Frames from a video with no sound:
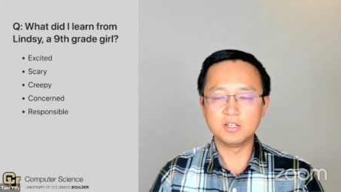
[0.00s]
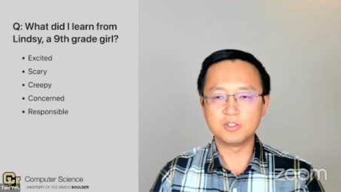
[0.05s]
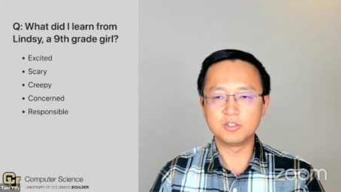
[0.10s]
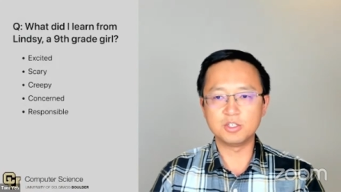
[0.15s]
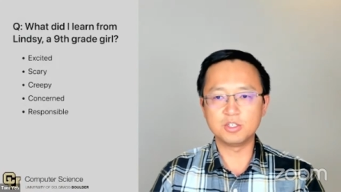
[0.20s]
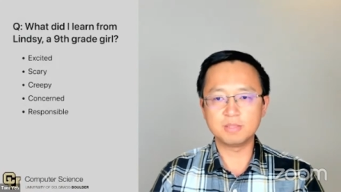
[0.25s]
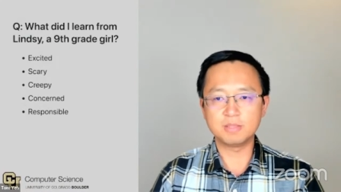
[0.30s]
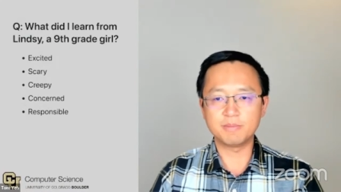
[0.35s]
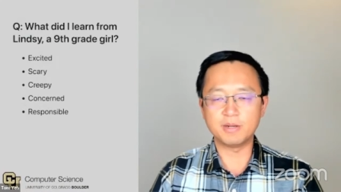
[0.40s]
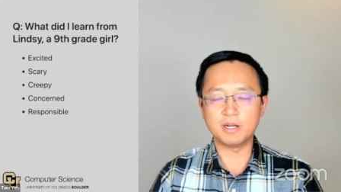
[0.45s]

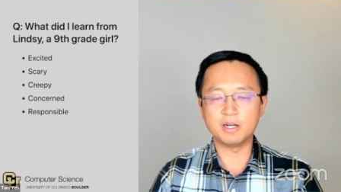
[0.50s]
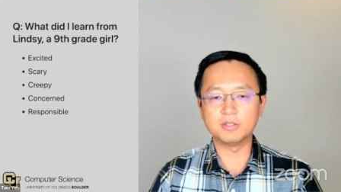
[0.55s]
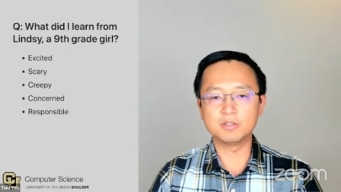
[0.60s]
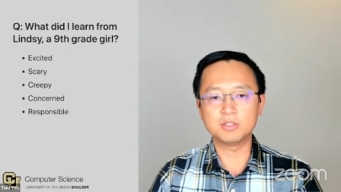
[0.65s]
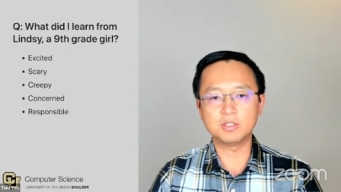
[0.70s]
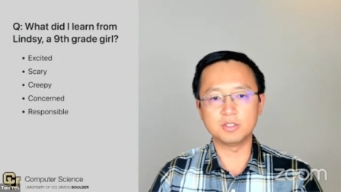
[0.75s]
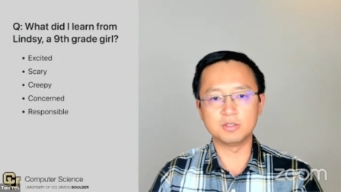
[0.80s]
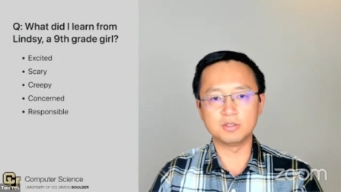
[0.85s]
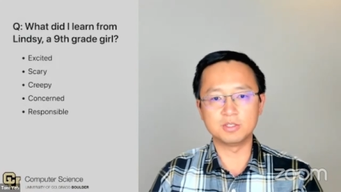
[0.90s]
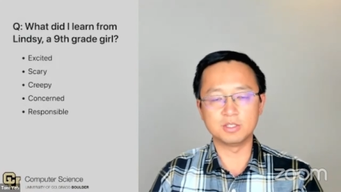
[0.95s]
She was about
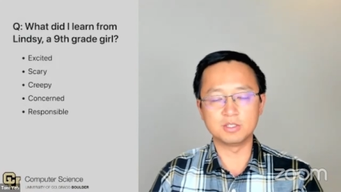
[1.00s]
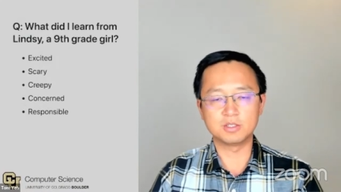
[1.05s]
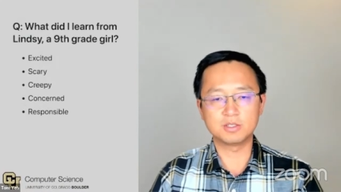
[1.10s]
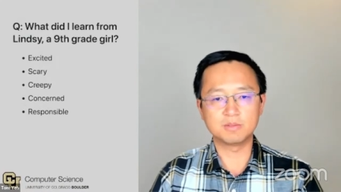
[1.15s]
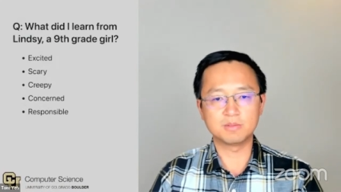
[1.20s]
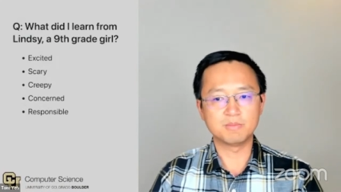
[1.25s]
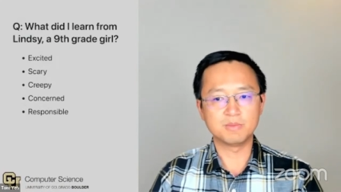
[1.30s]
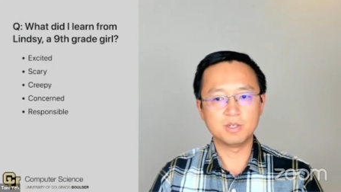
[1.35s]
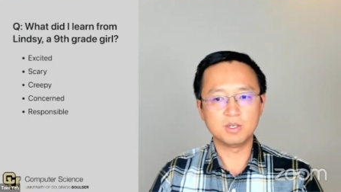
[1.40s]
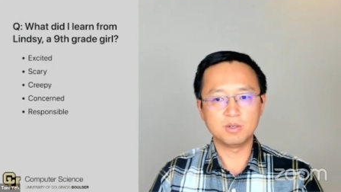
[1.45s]
to
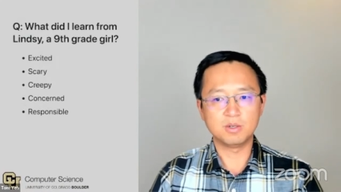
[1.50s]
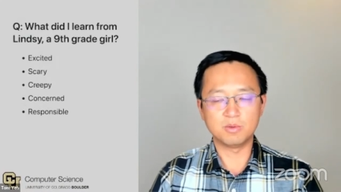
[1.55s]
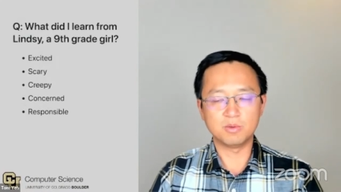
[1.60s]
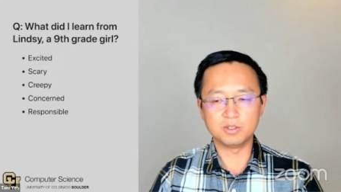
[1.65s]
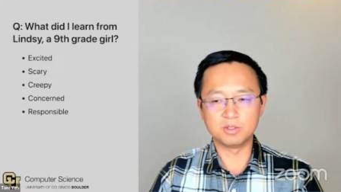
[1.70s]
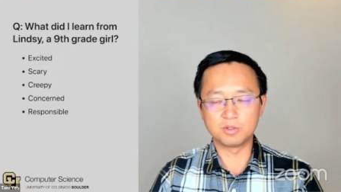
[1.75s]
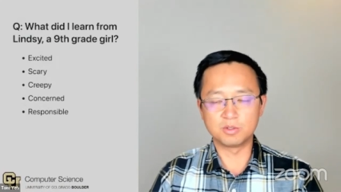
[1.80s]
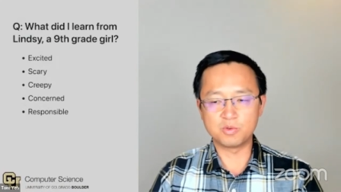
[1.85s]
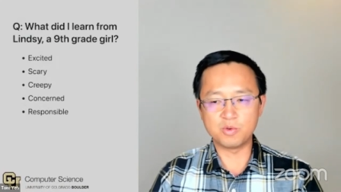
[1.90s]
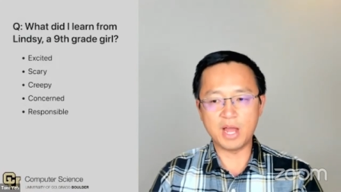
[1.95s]
just
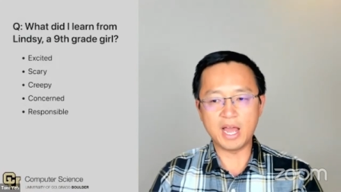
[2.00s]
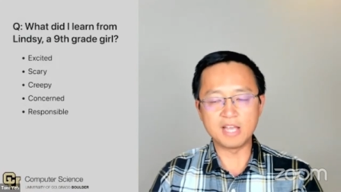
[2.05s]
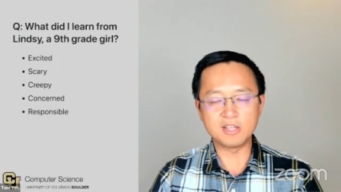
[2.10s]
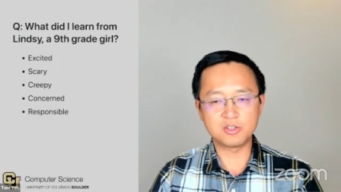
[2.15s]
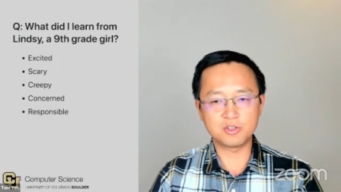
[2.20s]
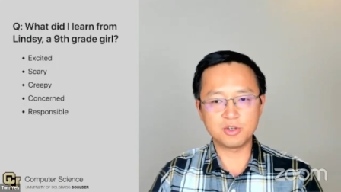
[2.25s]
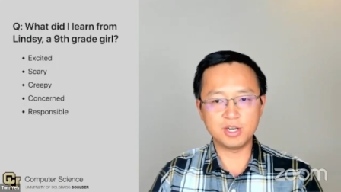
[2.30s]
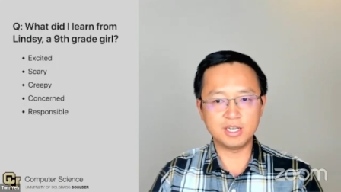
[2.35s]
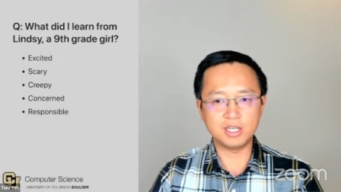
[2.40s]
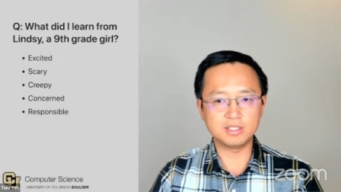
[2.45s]
want to
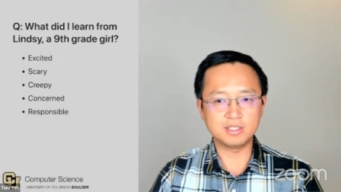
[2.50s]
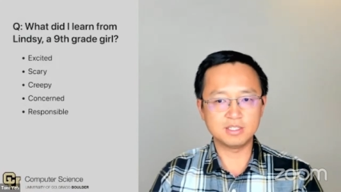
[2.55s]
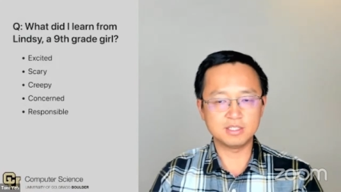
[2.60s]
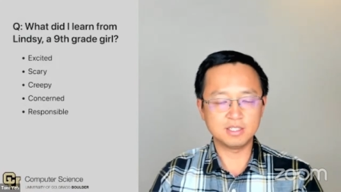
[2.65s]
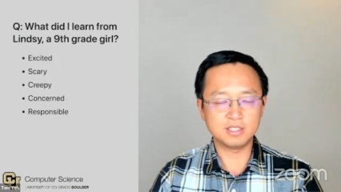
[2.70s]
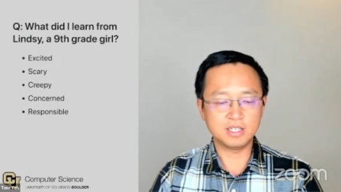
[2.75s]
graduate